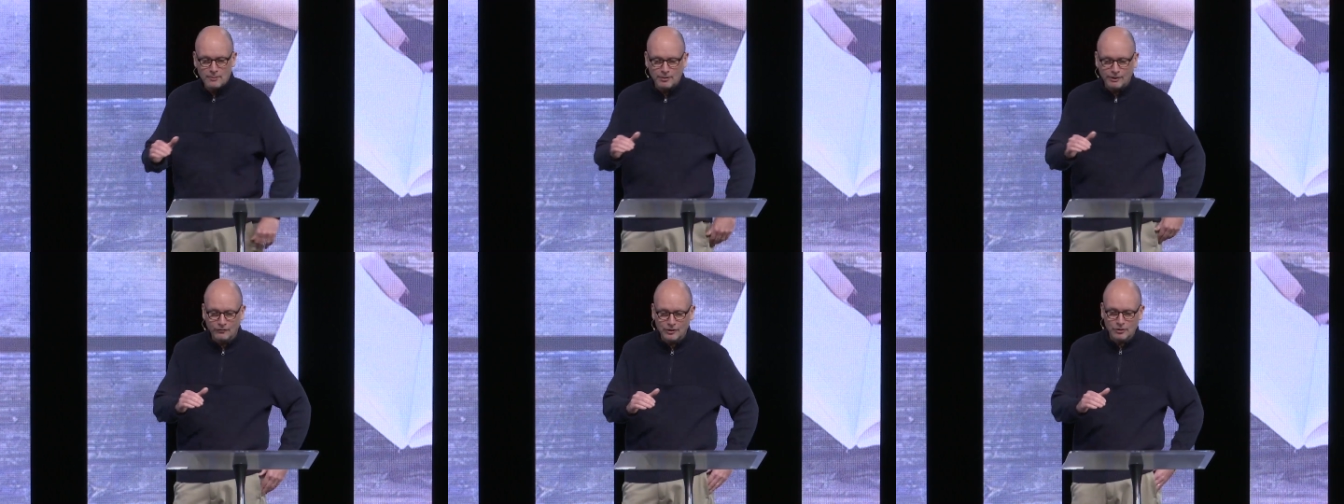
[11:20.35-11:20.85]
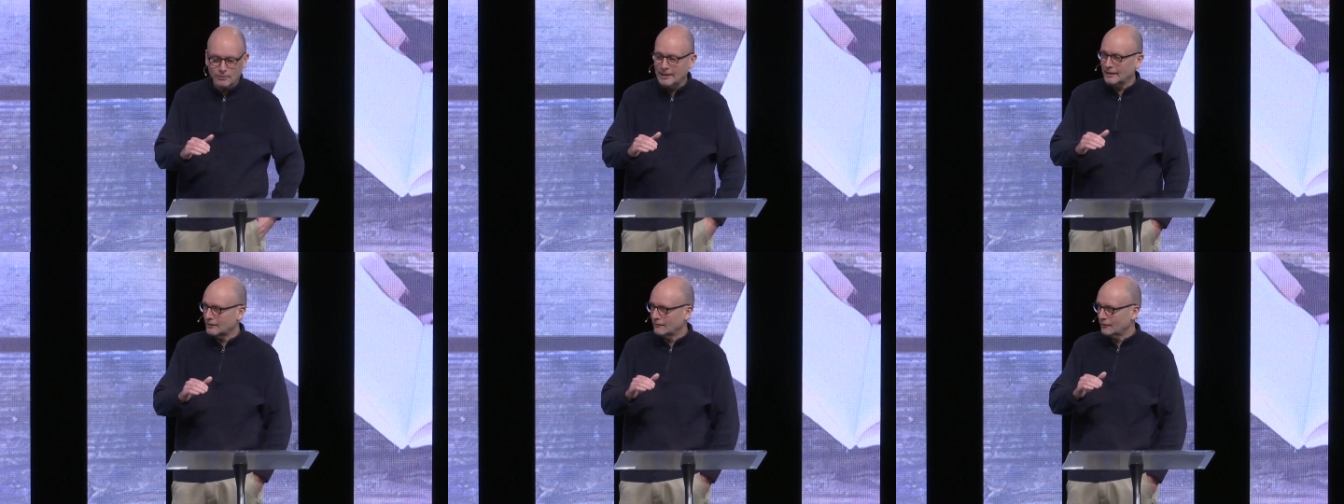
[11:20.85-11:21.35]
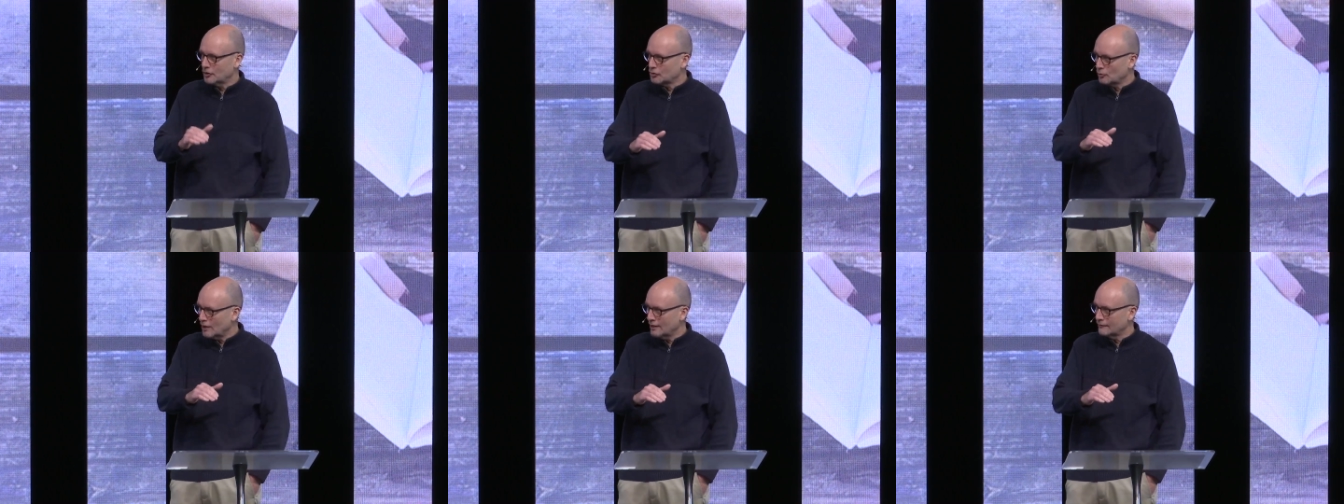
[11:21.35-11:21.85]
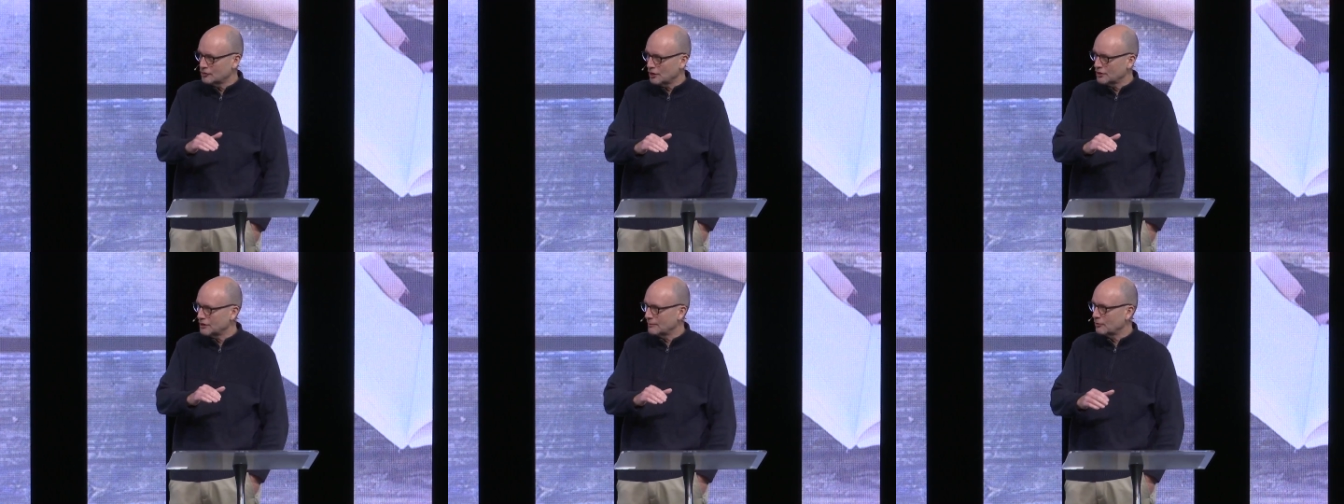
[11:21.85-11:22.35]
But if we go back to verse 1 of
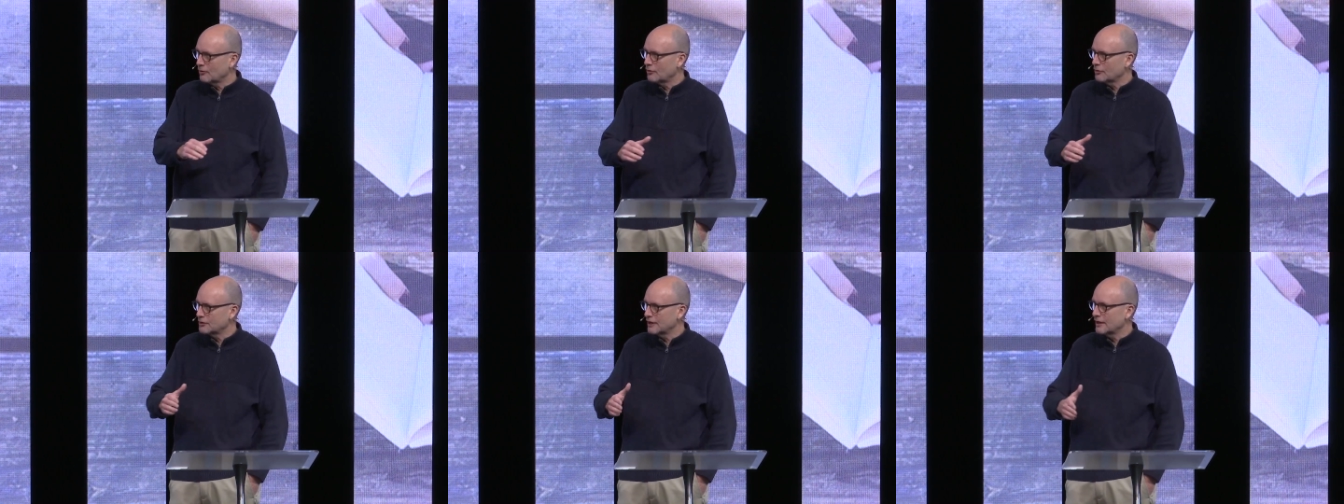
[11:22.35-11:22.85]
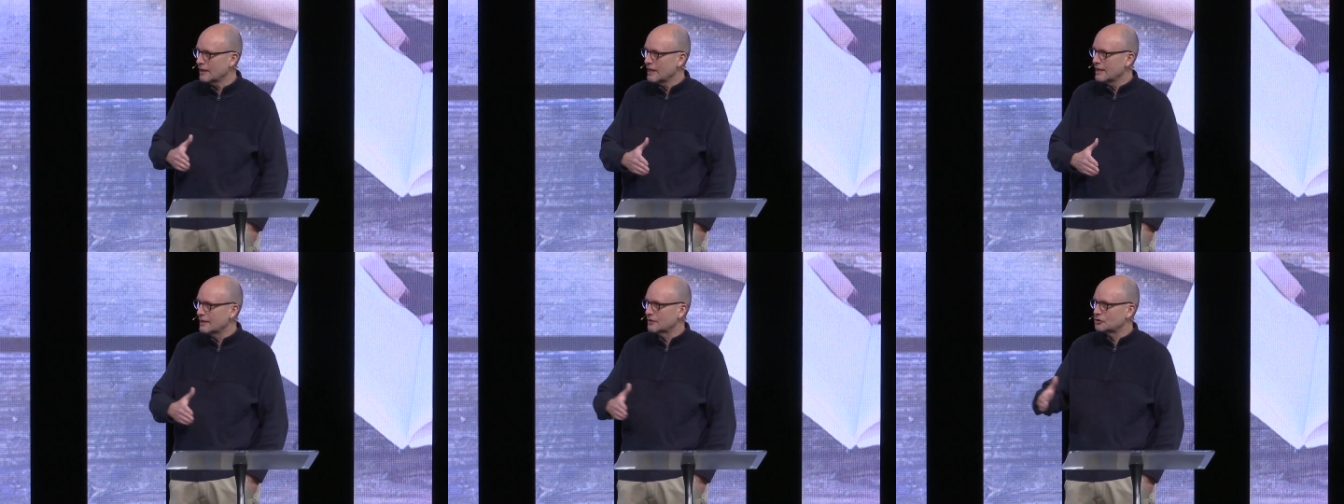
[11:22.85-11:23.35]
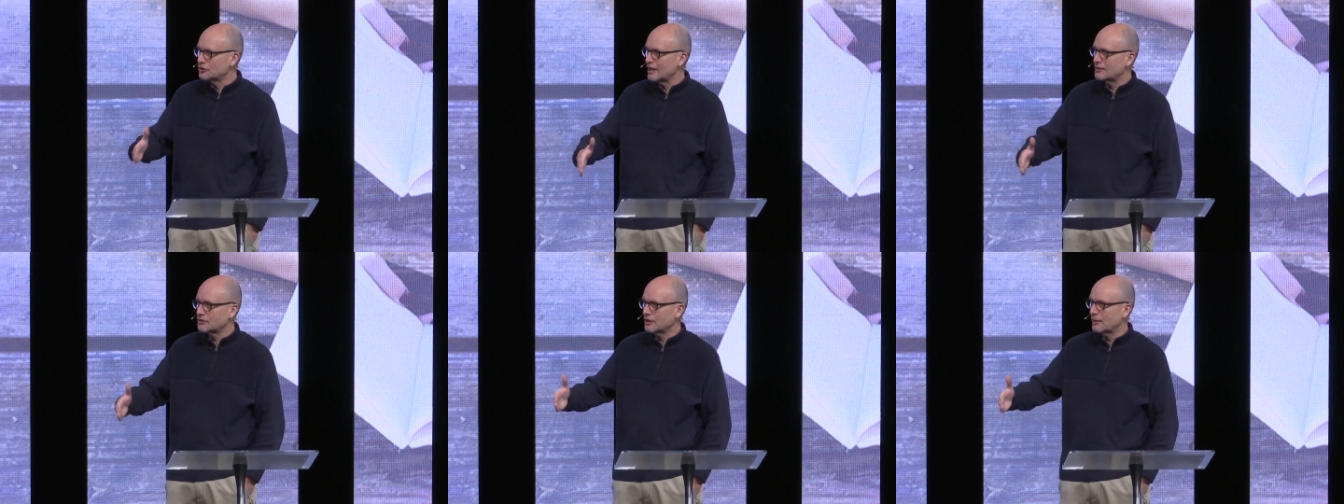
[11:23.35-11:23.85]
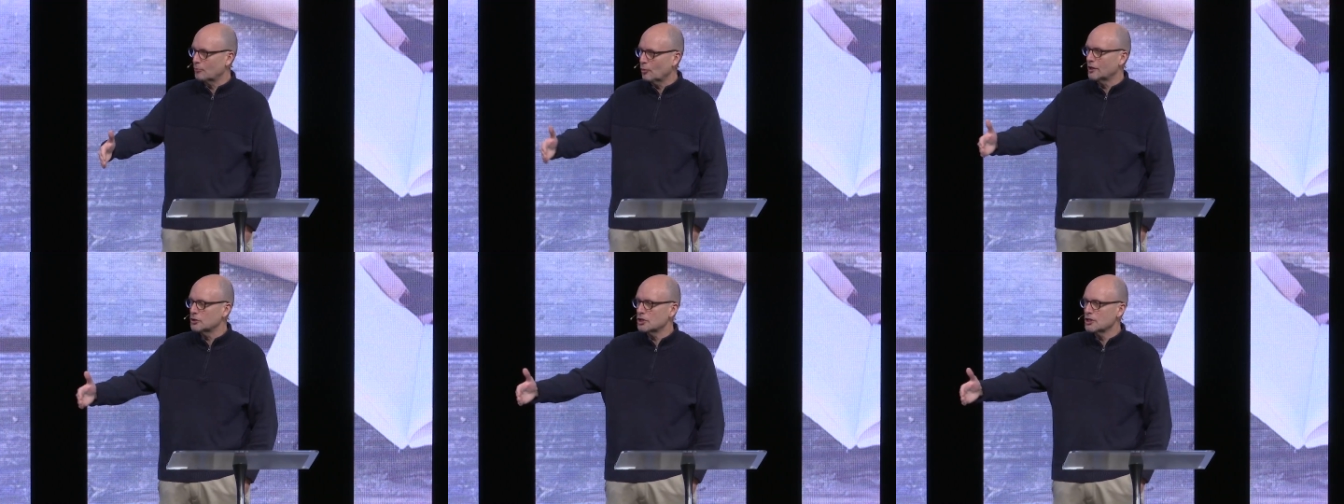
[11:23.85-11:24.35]
John chapter 13, it sets up
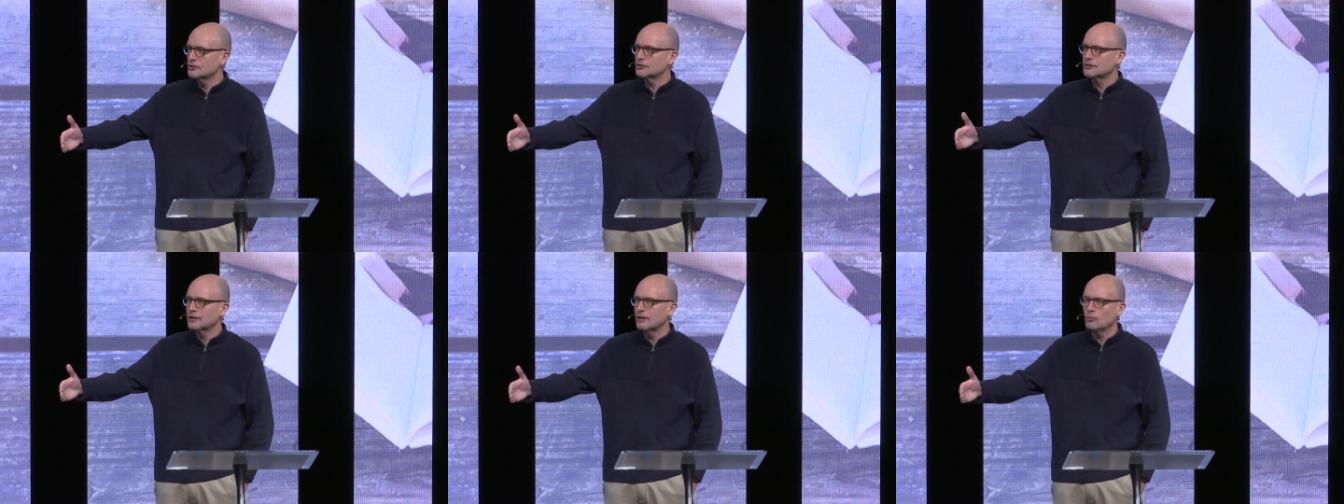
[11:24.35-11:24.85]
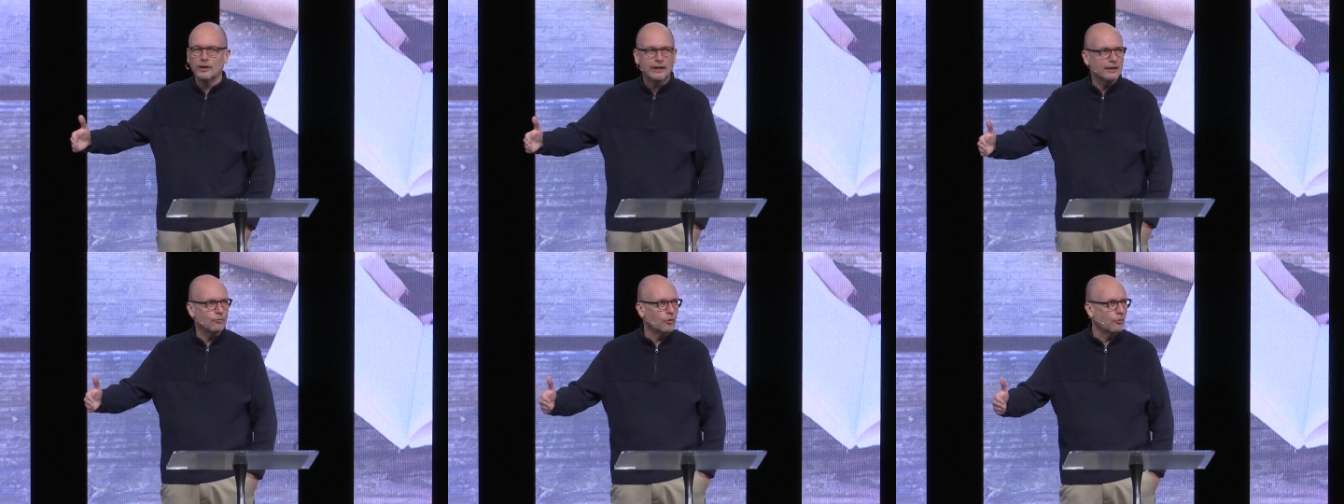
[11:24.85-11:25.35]
what Jesus did when he,